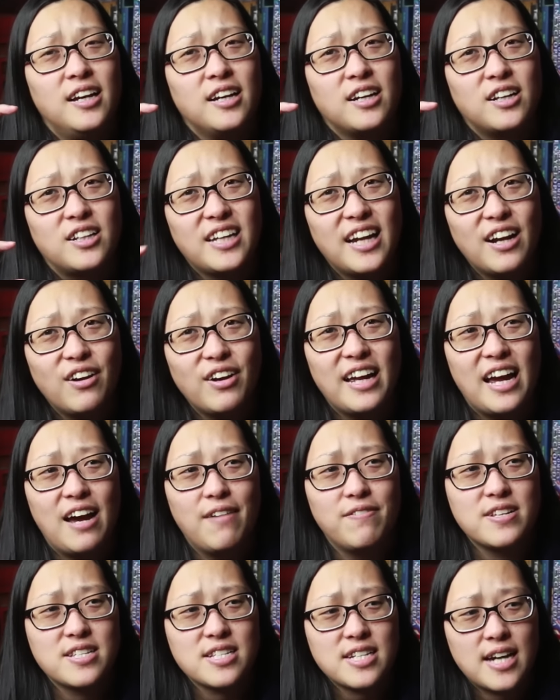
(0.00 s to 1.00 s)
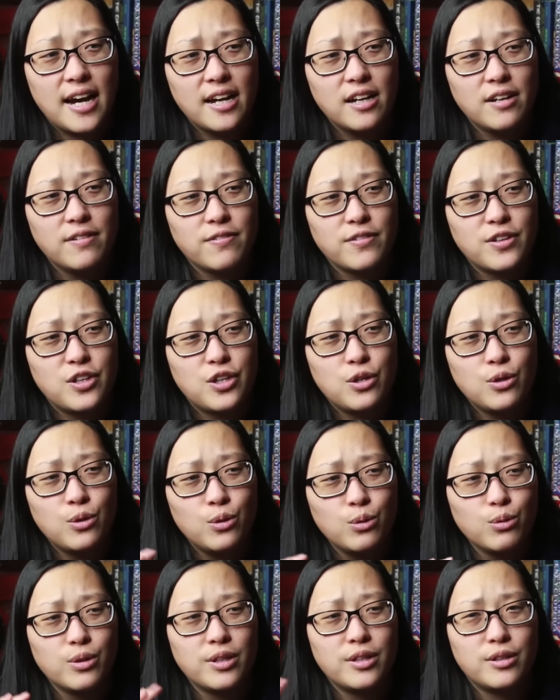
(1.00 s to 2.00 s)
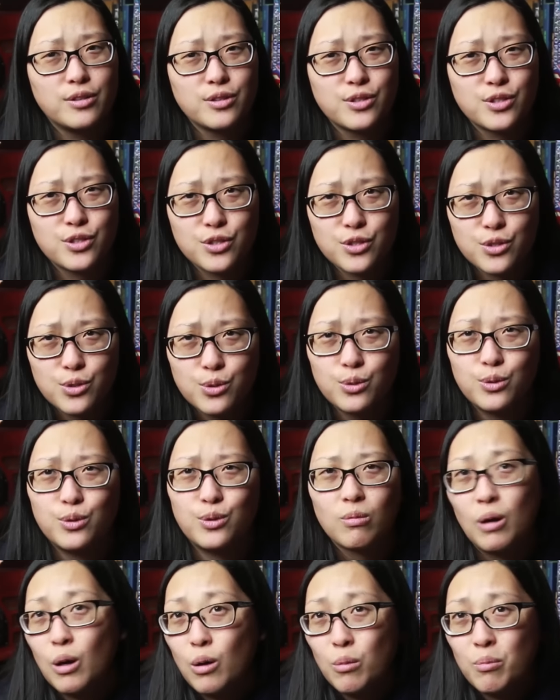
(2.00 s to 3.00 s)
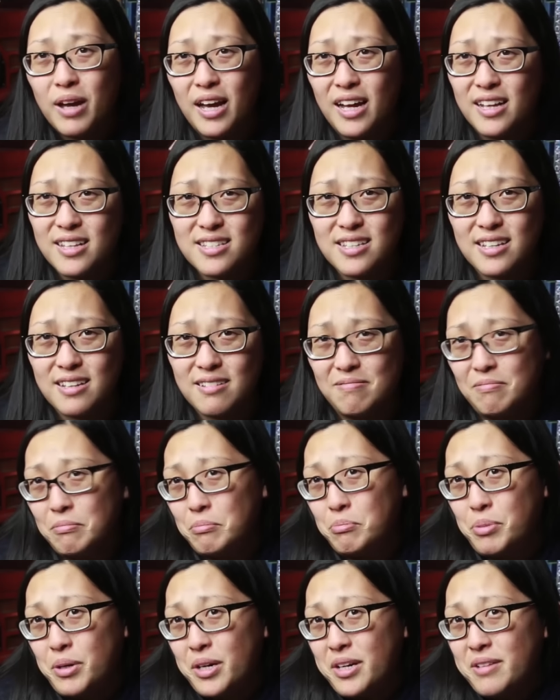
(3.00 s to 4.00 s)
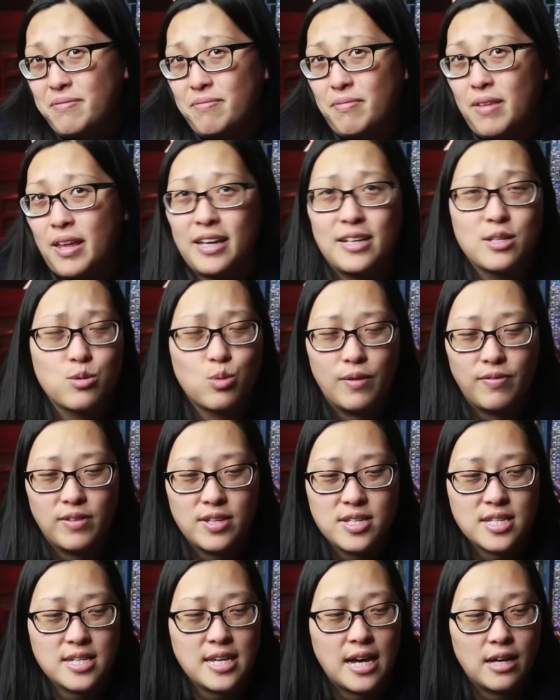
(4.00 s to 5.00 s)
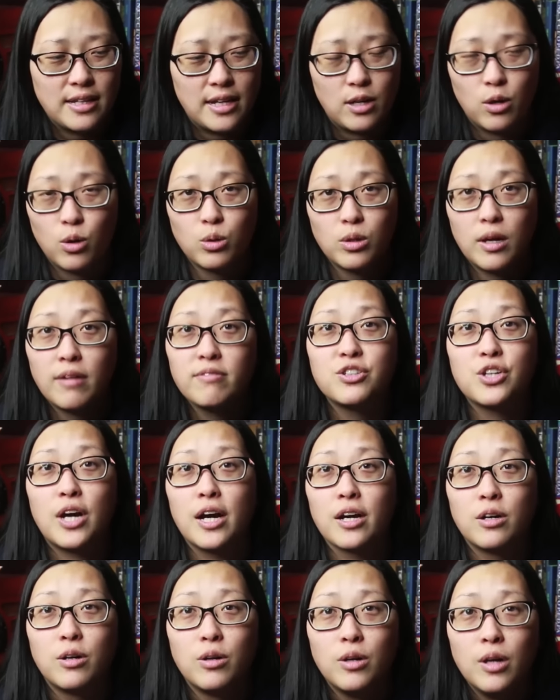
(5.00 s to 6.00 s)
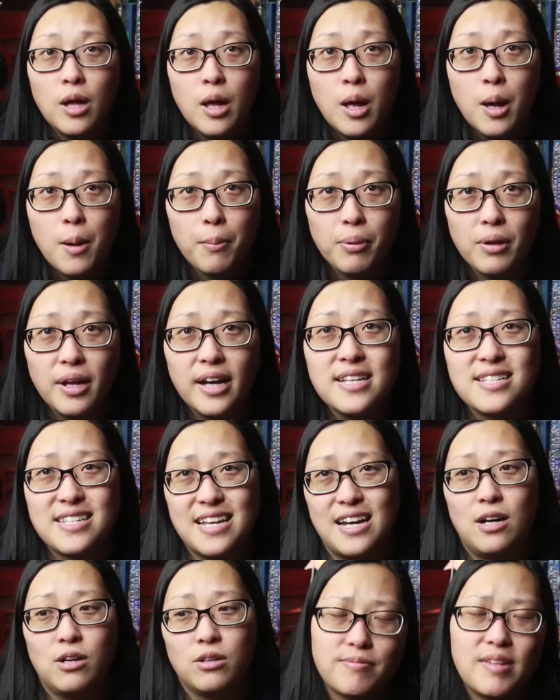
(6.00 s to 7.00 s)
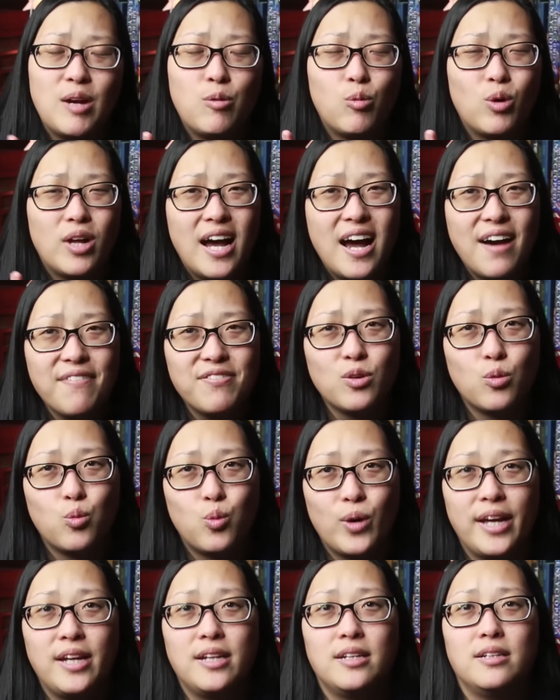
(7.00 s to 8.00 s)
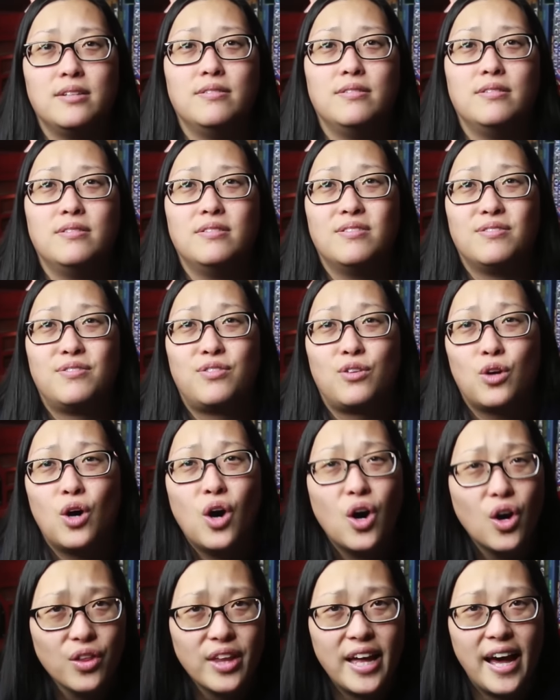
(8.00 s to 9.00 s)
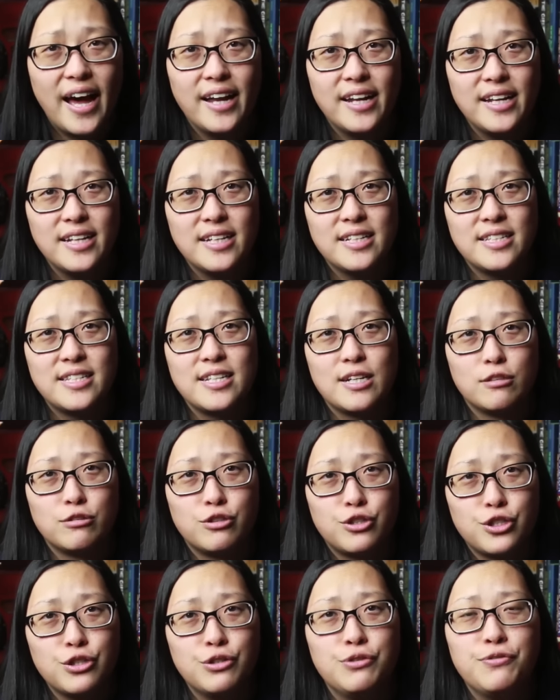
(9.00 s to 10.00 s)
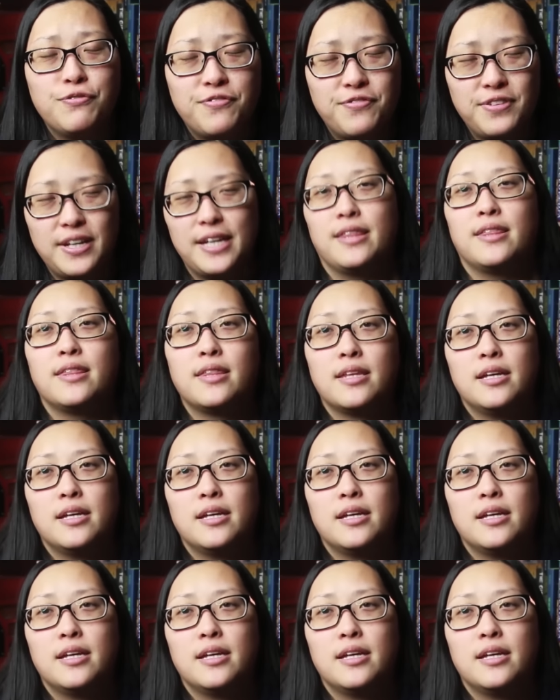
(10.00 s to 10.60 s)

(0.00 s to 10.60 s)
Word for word: Clary have this kind of cute little school romance. But I guess we'll have to see how that whole love triangle plays out, and we'll have to wait for all that until June 5th